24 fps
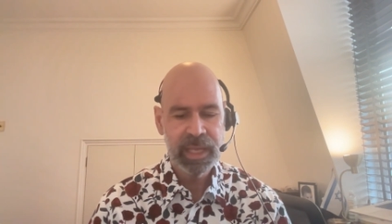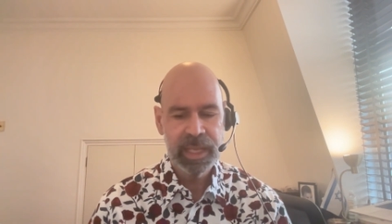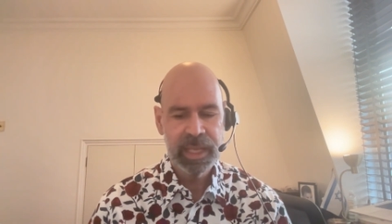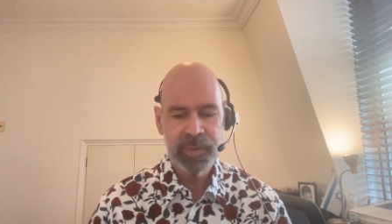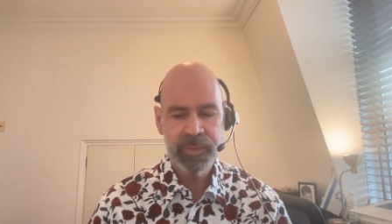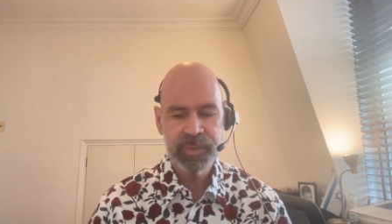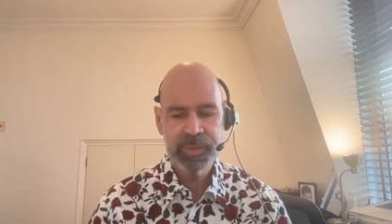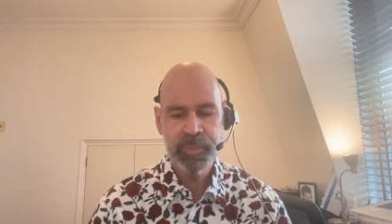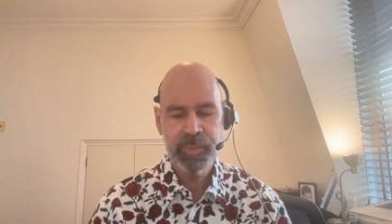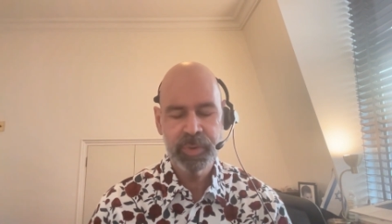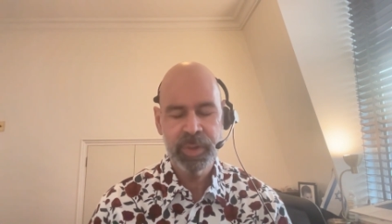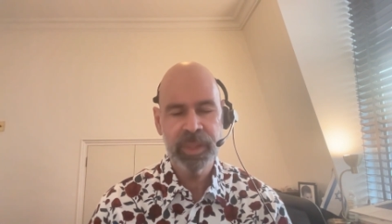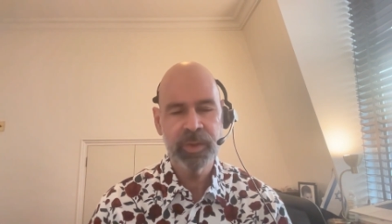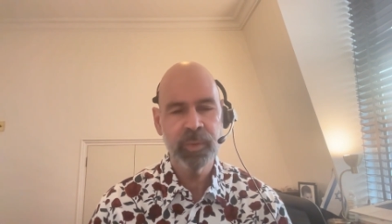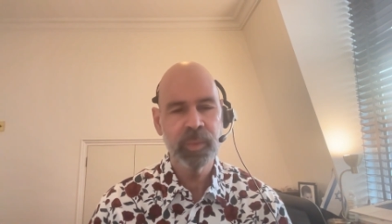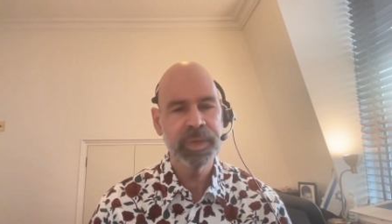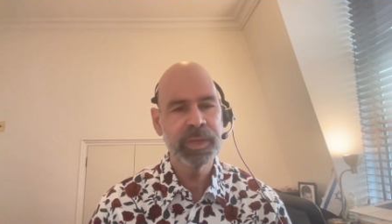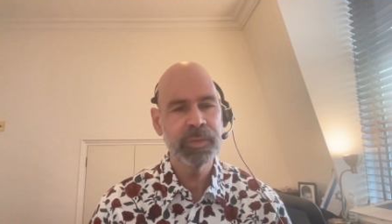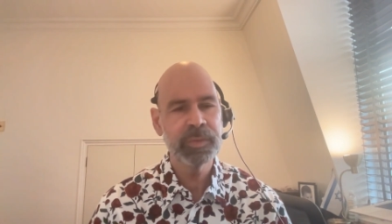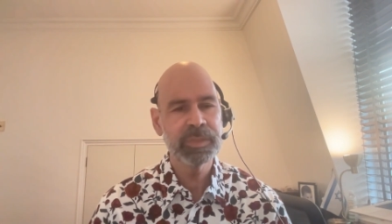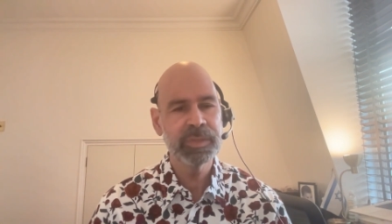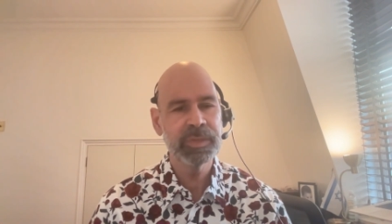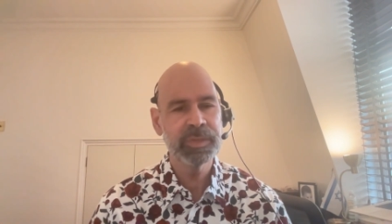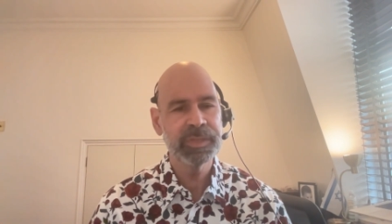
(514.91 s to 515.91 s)
it was probably one
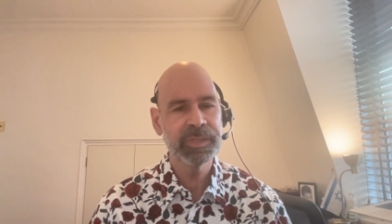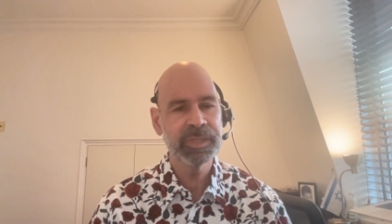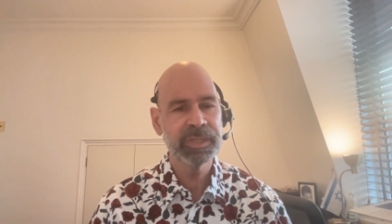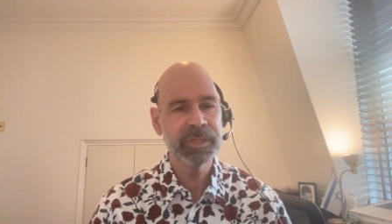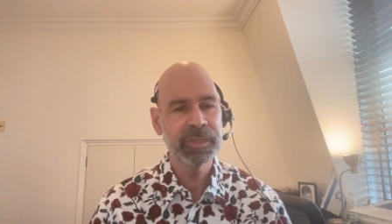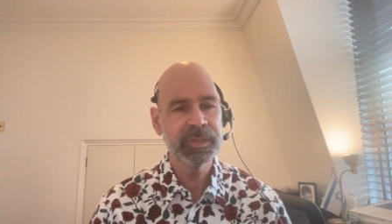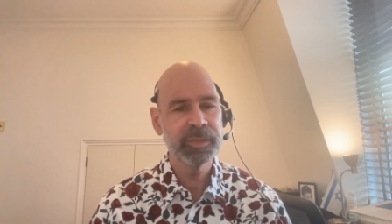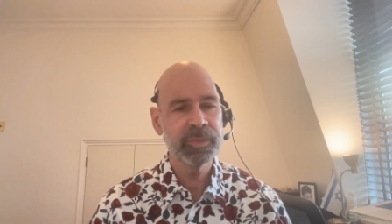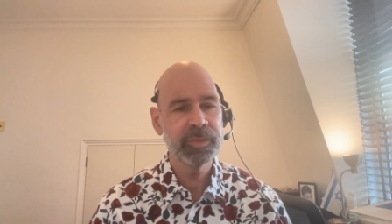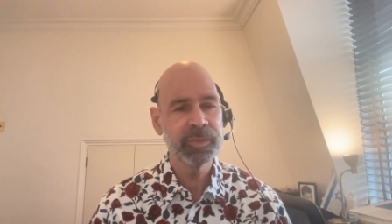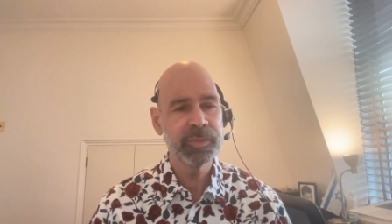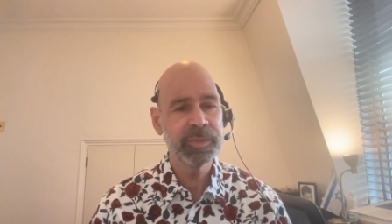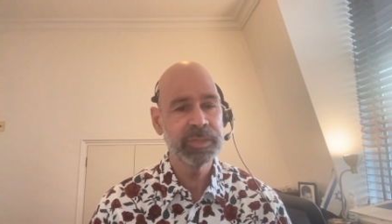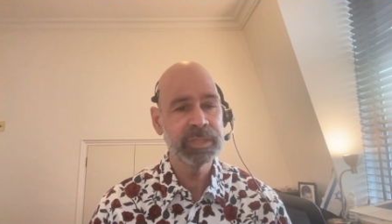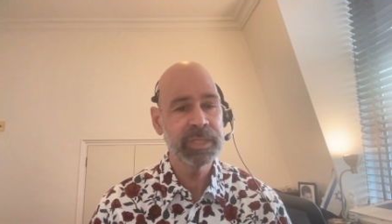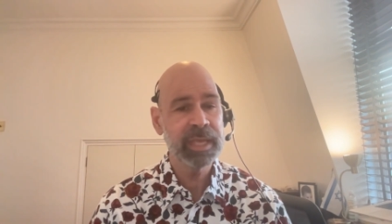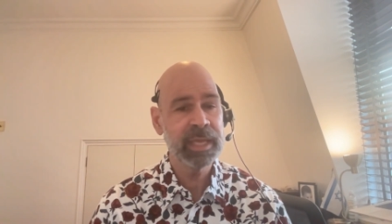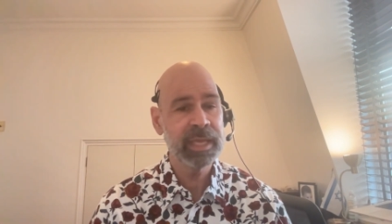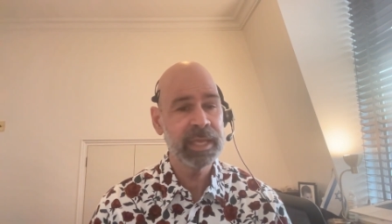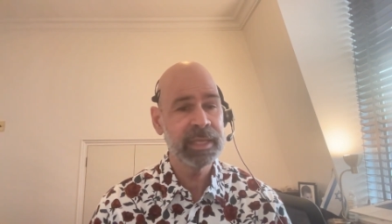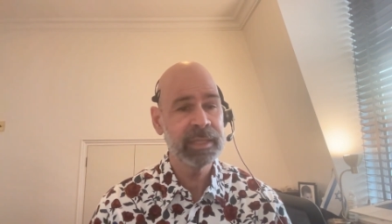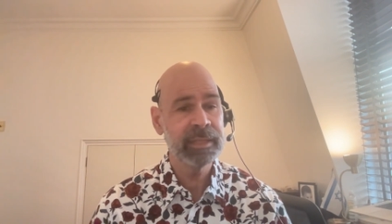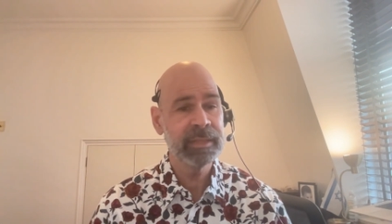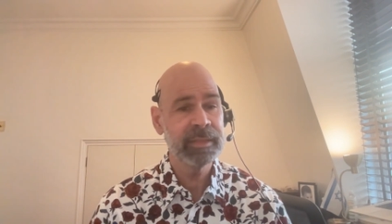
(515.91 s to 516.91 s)
he was going to lose.
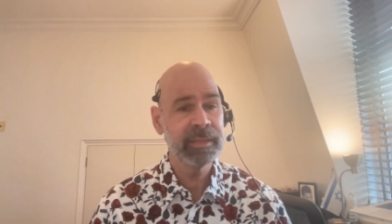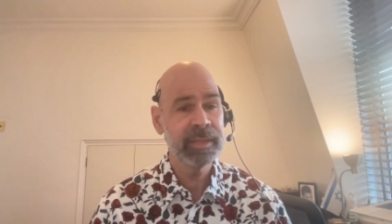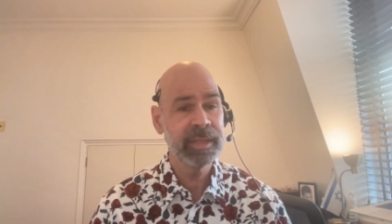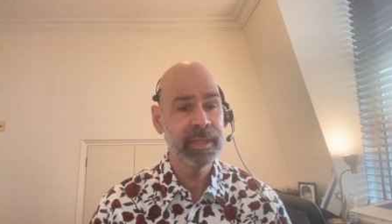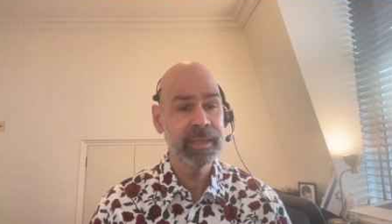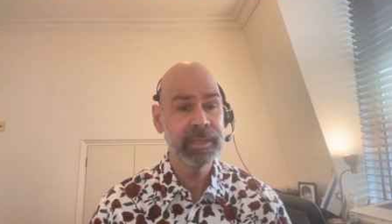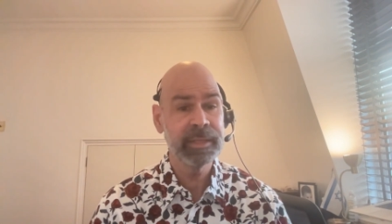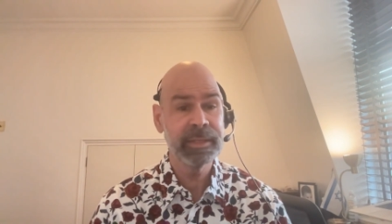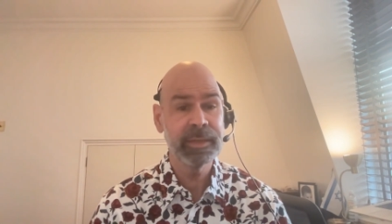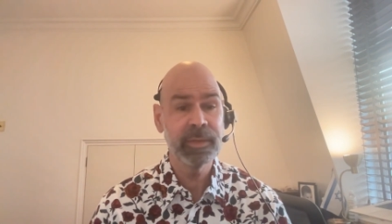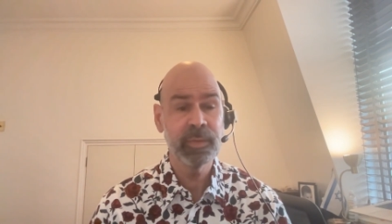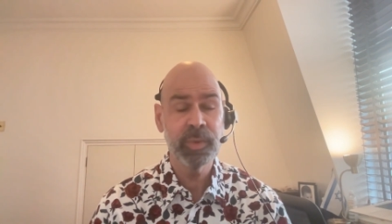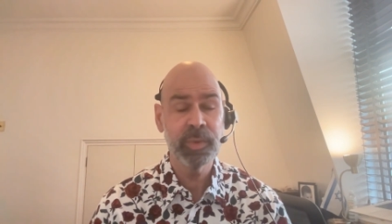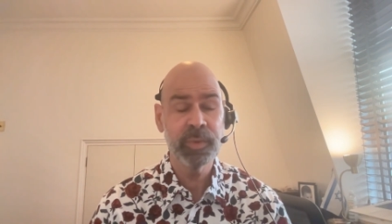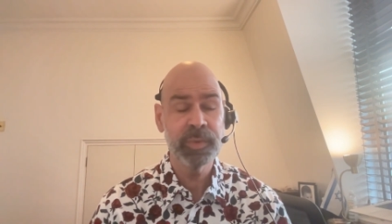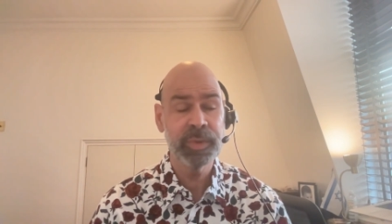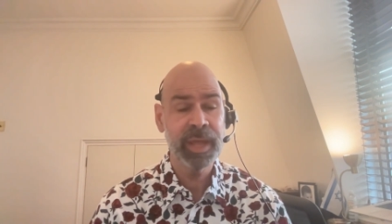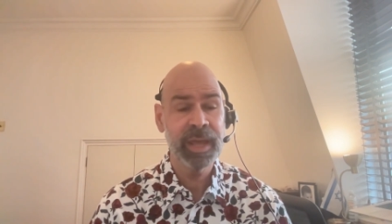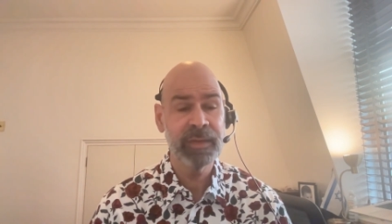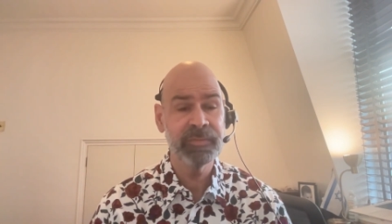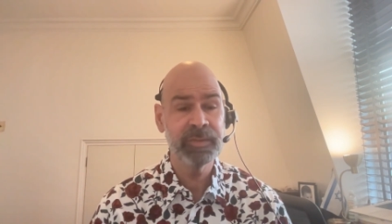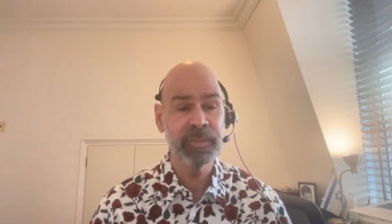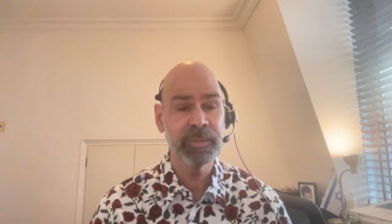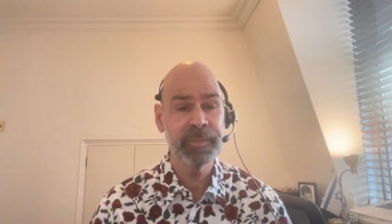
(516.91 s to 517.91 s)
And then we
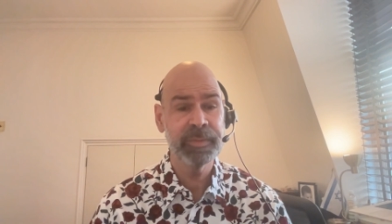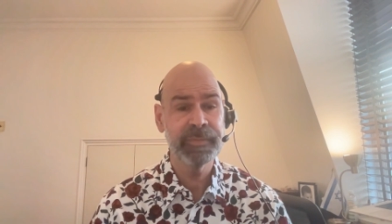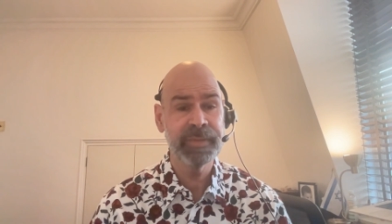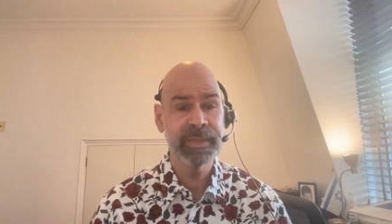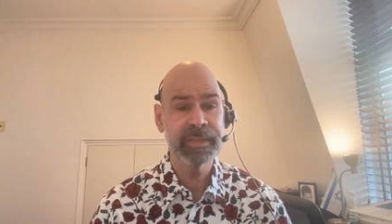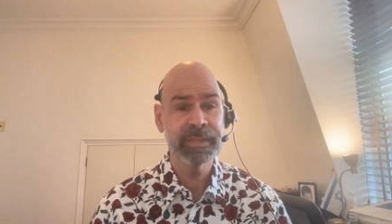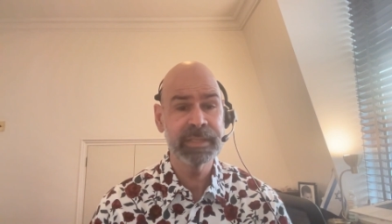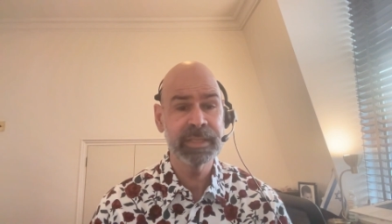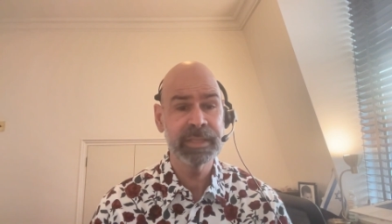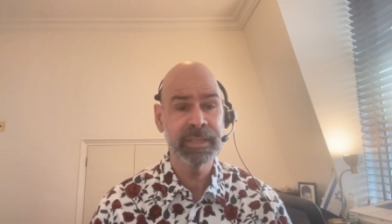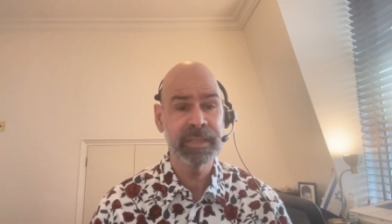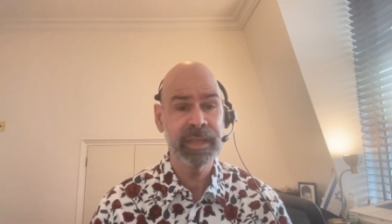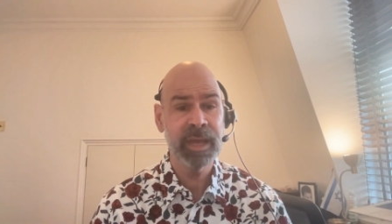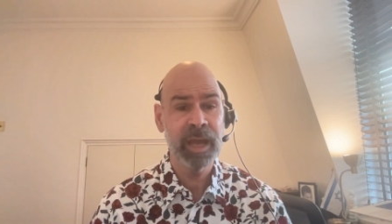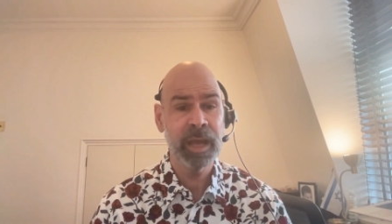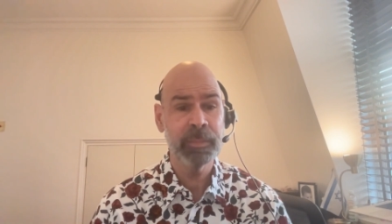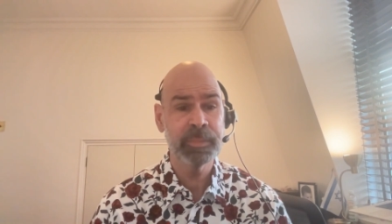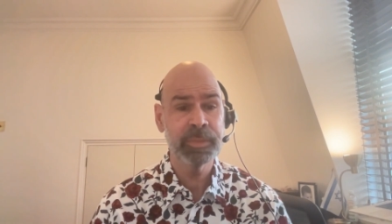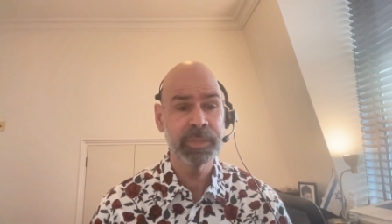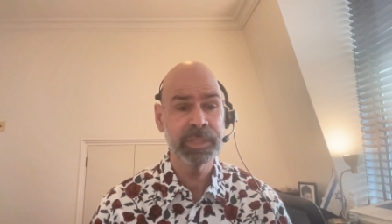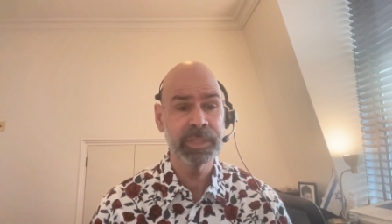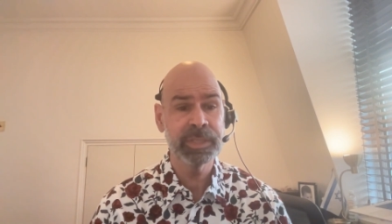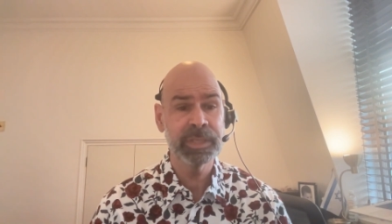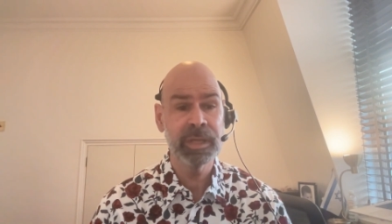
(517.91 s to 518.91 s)
would have to be facing the
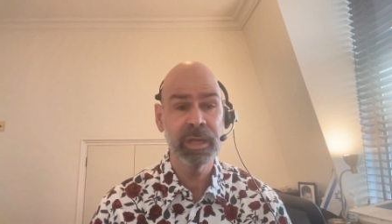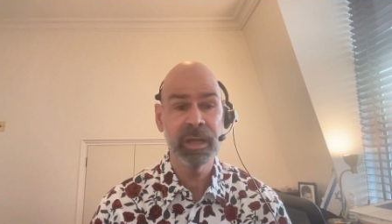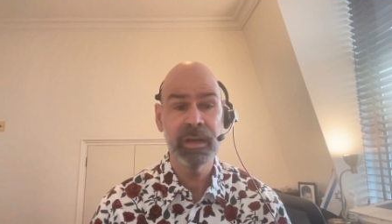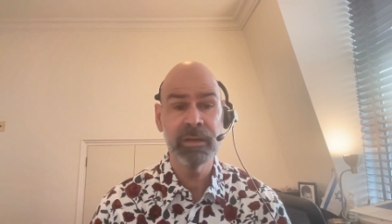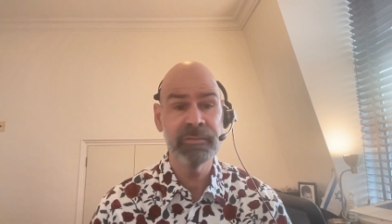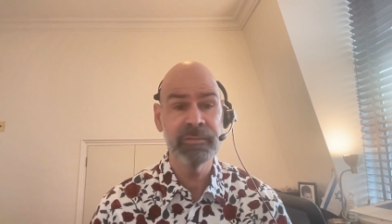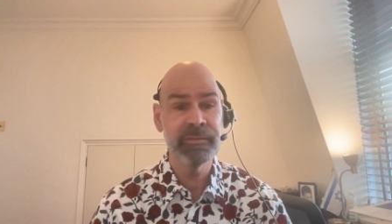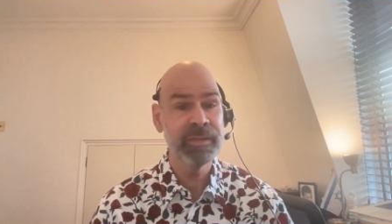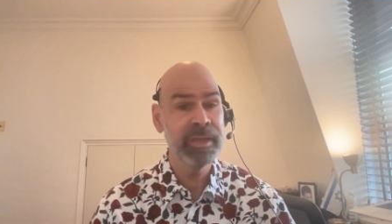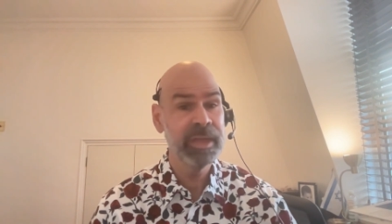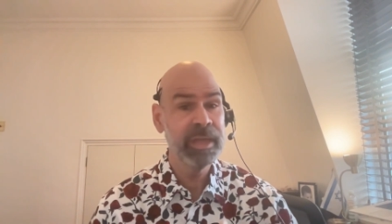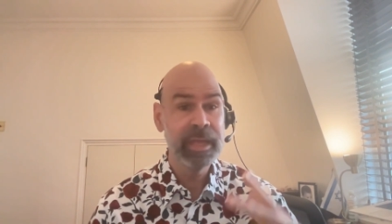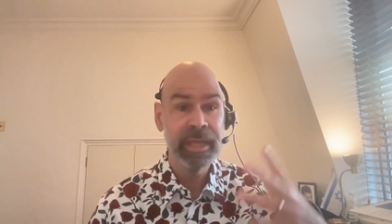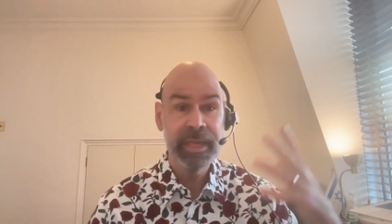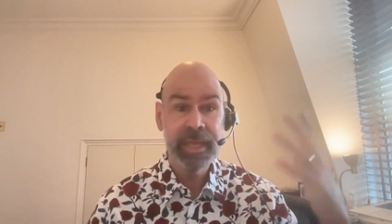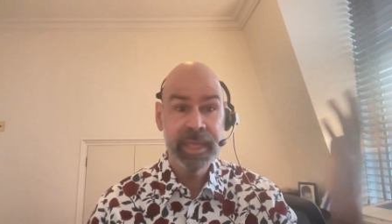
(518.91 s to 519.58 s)
option of